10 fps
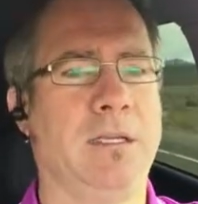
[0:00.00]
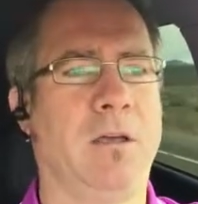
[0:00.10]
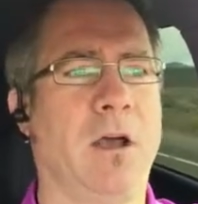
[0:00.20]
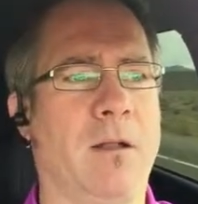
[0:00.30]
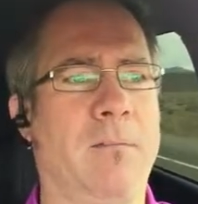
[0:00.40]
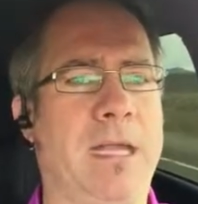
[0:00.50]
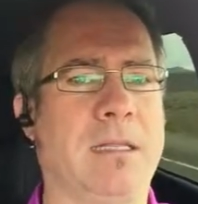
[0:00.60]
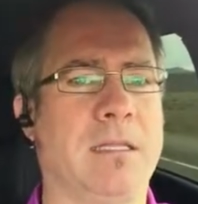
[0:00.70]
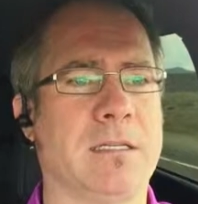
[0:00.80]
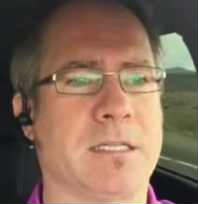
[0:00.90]
You got to make
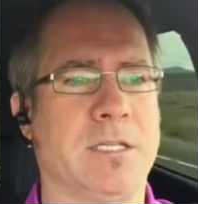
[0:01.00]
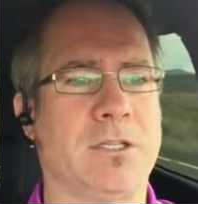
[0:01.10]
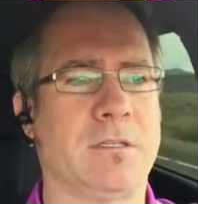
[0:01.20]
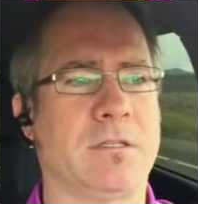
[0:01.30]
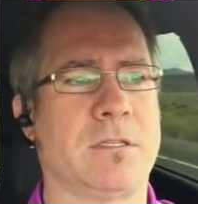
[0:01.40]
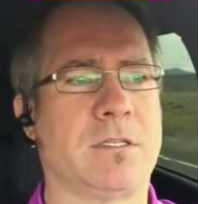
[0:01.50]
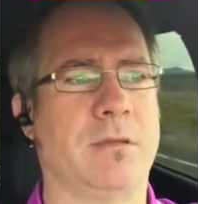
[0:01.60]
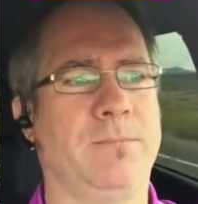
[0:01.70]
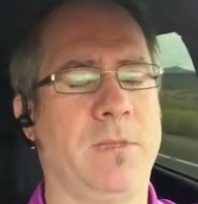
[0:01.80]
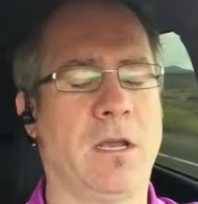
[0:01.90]
the decisions,
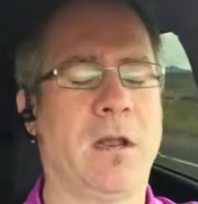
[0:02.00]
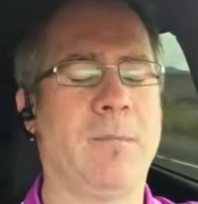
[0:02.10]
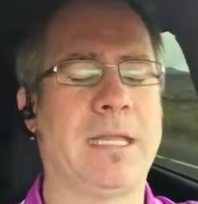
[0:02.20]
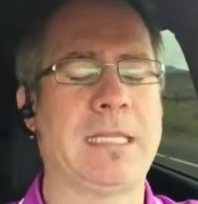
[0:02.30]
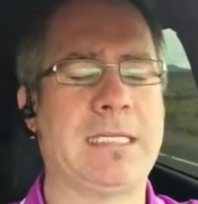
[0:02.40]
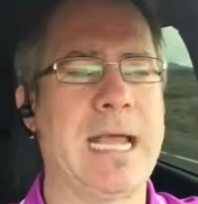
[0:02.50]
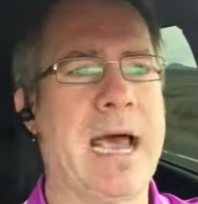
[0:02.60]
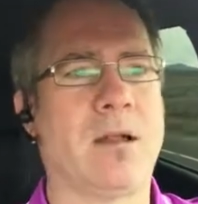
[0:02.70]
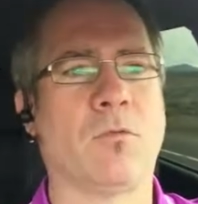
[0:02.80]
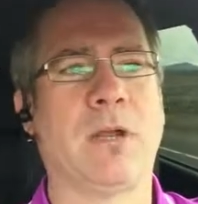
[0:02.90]
you got to make the
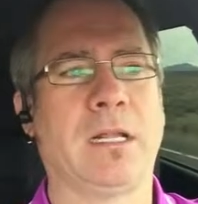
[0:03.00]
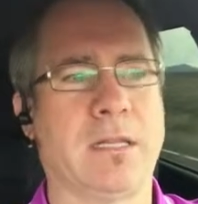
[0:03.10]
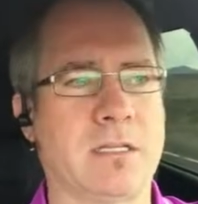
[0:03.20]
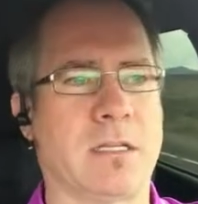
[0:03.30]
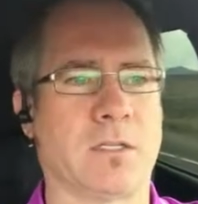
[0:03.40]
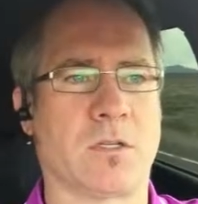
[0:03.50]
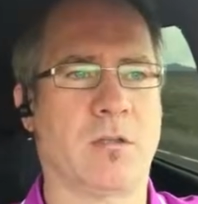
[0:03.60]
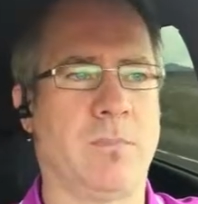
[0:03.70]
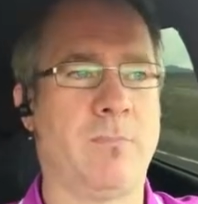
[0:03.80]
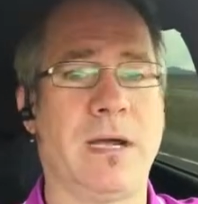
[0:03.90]
data realistic. So
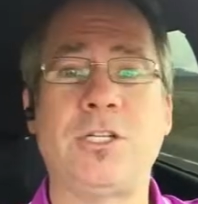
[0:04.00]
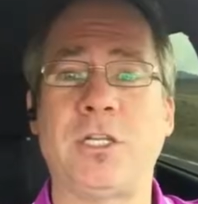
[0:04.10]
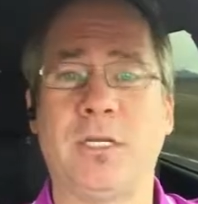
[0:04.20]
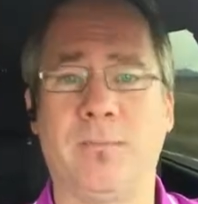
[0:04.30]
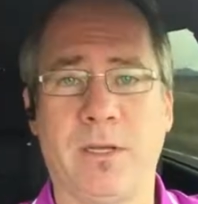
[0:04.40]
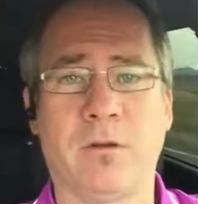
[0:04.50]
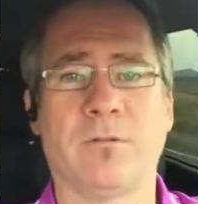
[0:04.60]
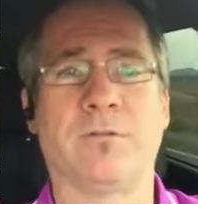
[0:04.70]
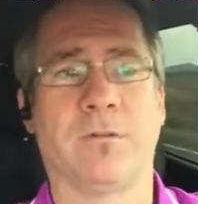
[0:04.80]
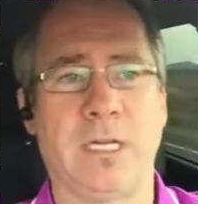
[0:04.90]
the budget you
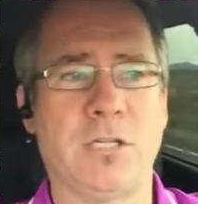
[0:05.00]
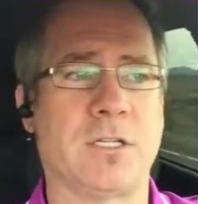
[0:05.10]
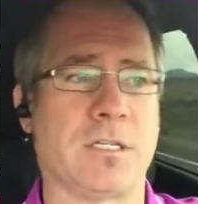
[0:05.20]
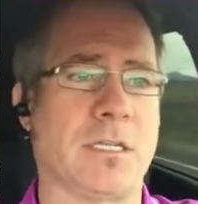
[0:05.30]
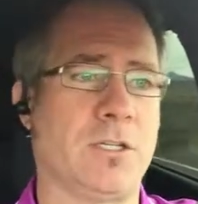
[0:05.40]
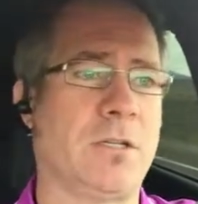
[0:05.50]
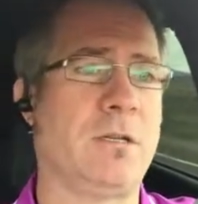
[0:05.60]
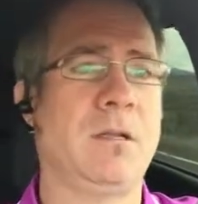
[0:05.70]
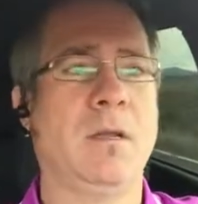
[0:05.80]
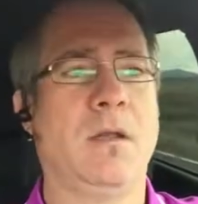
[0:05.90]
build for each decision,
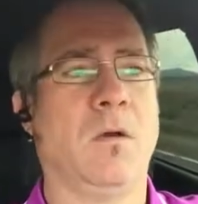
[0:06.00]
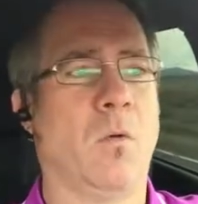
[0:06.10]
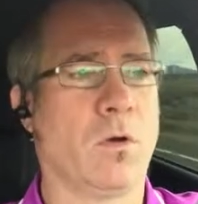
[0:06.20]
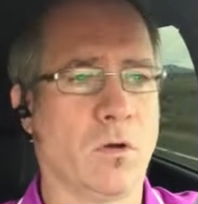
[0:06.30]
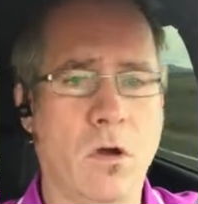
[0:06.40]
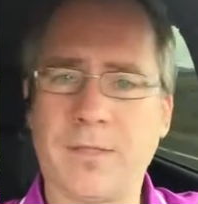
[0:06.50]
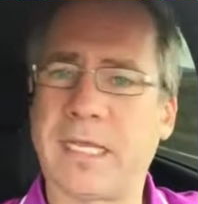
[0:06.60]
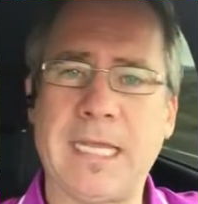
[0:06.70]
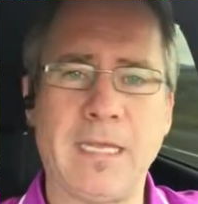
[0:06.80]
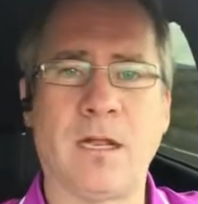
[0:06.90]
what are all the
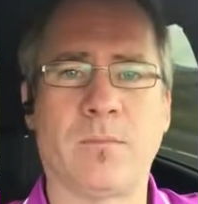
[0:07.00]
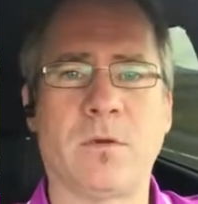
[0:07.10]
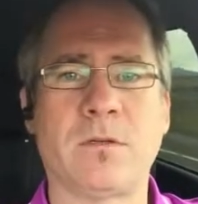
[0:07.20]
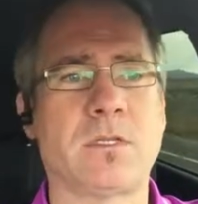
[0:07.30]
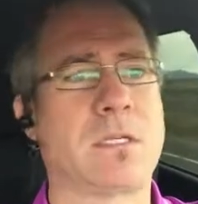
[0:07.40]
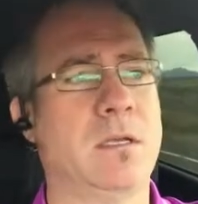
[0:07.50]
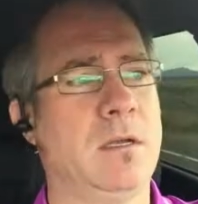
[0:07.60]
key numbers?